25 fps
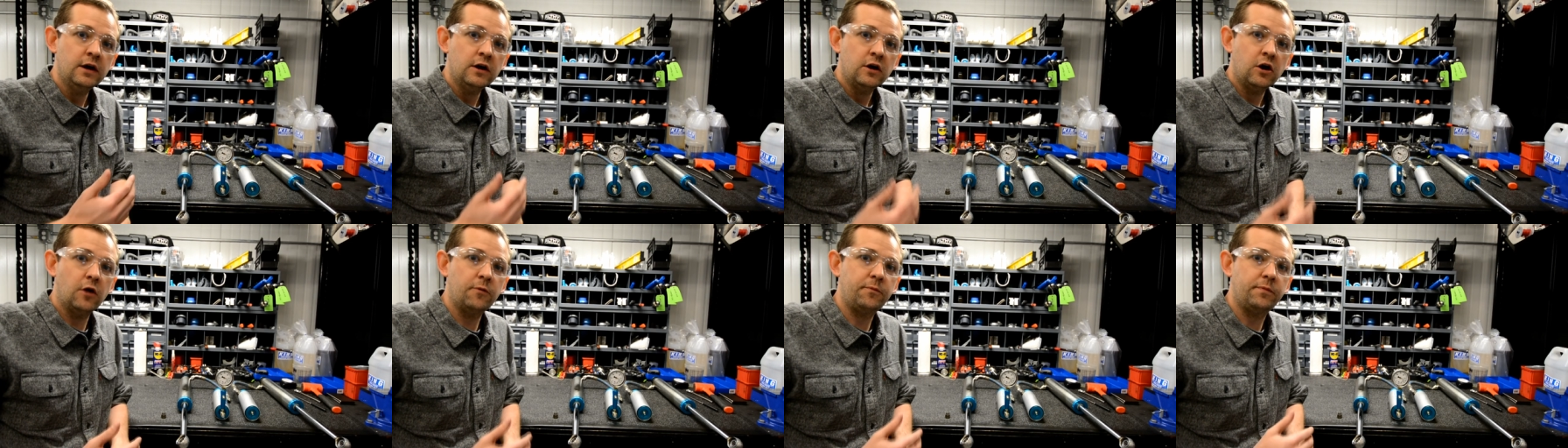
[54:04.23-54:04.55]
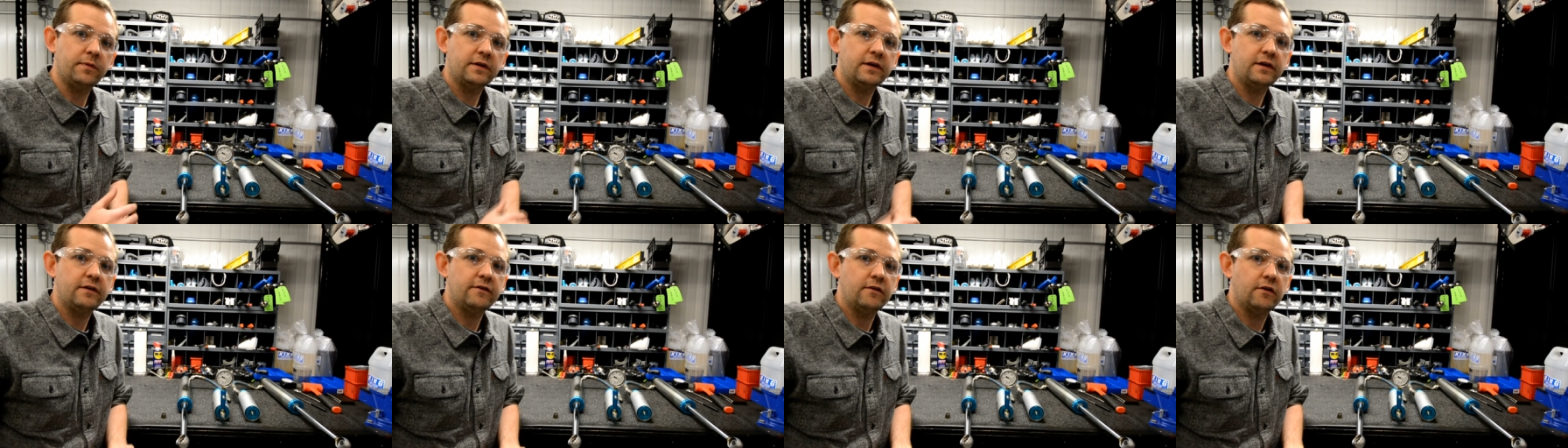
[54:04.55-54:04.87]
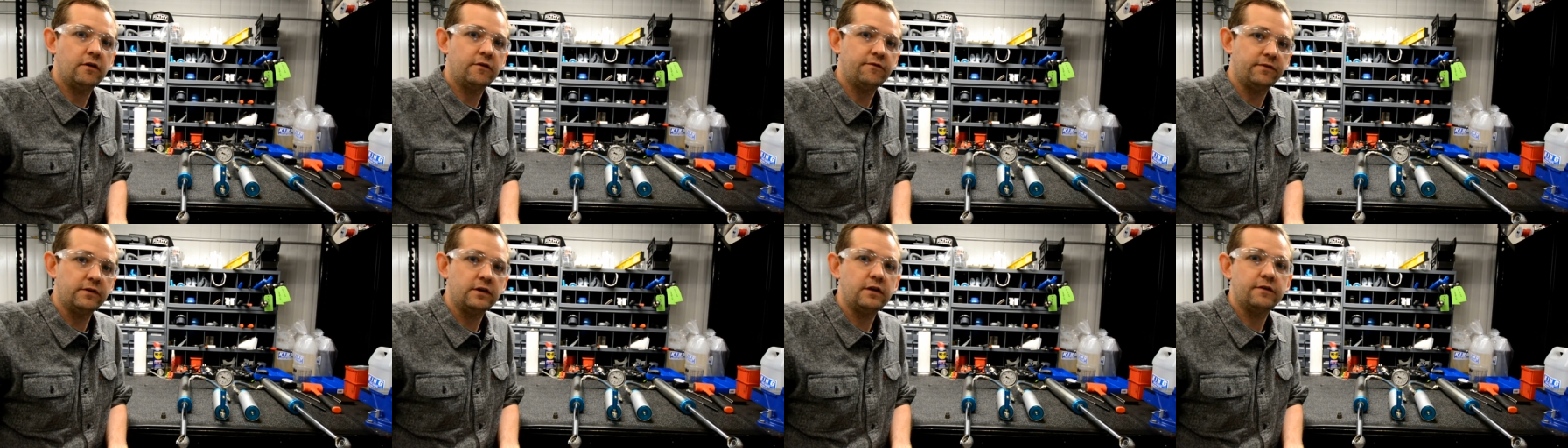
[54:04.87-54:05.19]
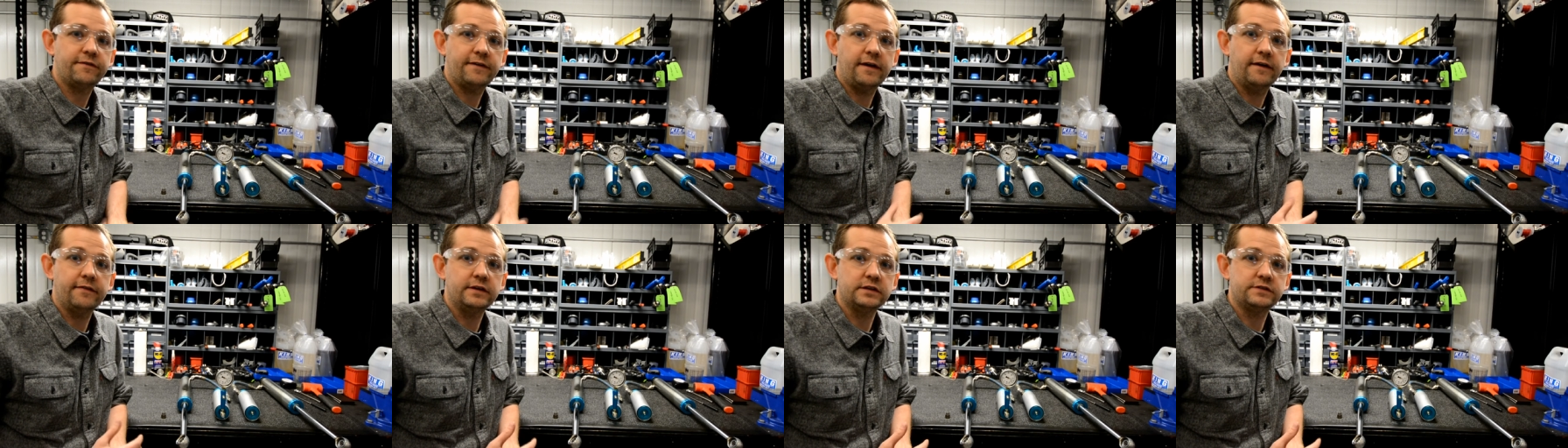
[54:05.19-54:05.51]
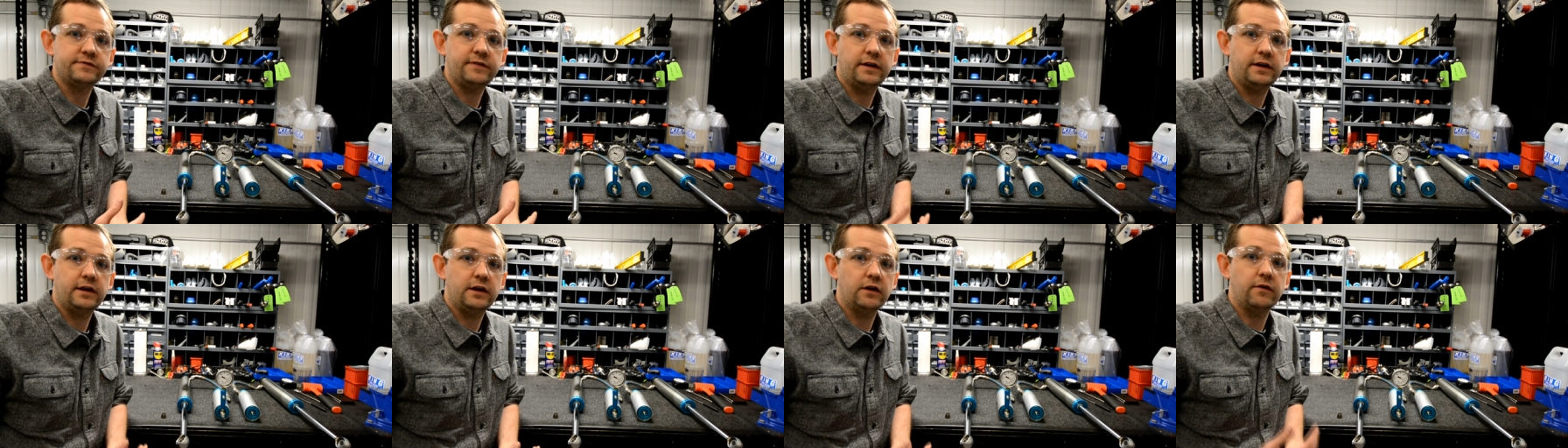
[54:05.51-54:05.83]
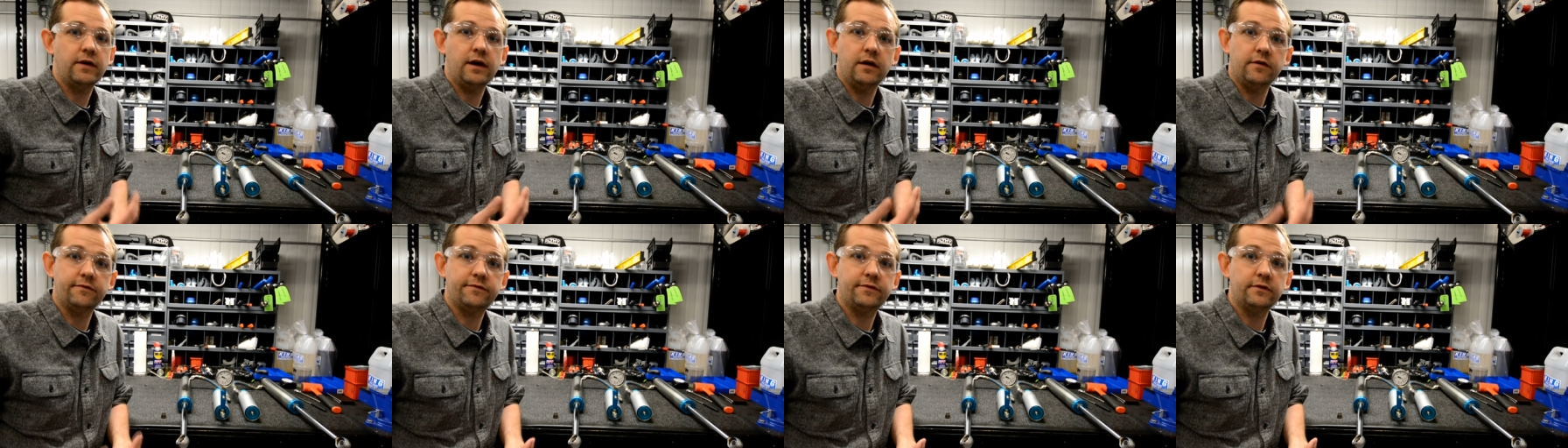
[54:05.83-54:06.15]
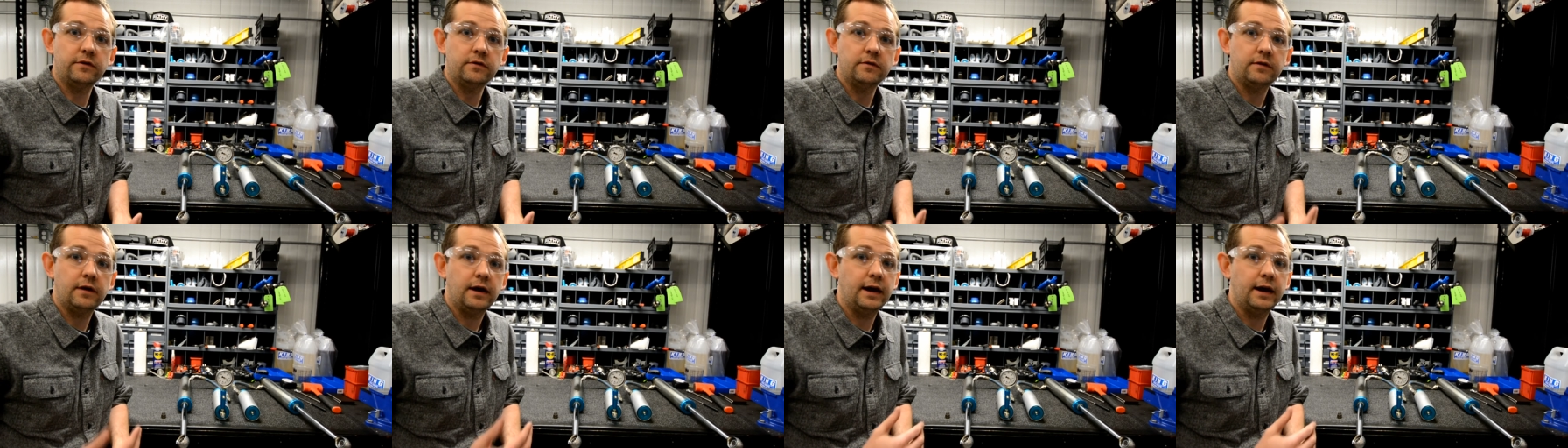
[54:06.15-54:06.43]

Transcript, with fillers: Hopefully, hopefully you found this video helpful.